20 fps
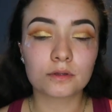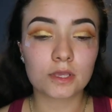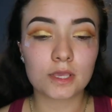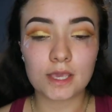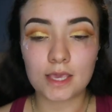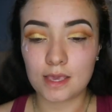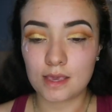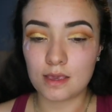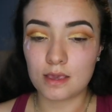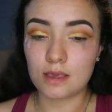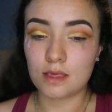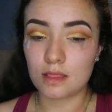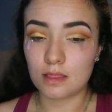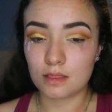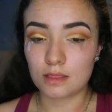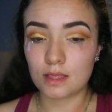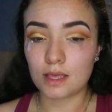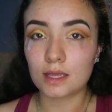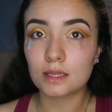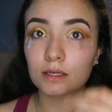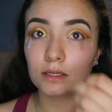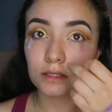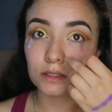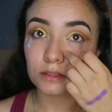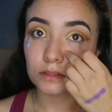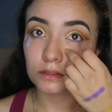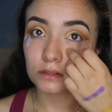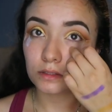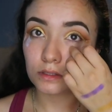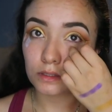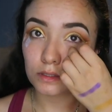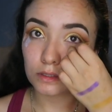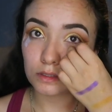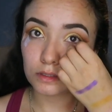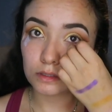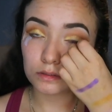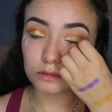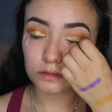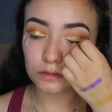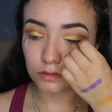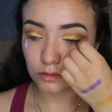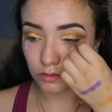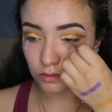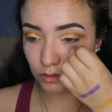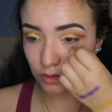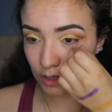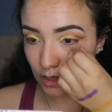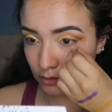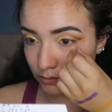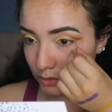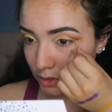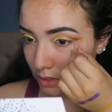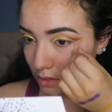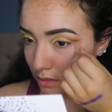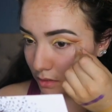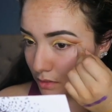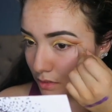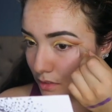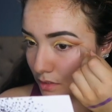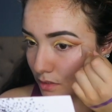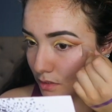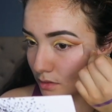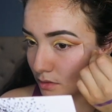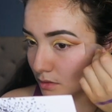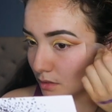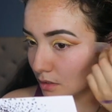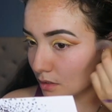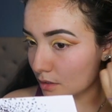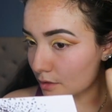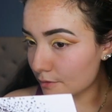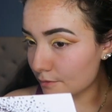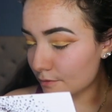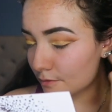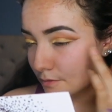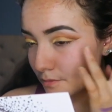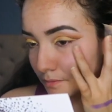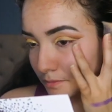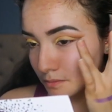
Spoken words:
Okay, that is it. So now I'm just gonna take these off.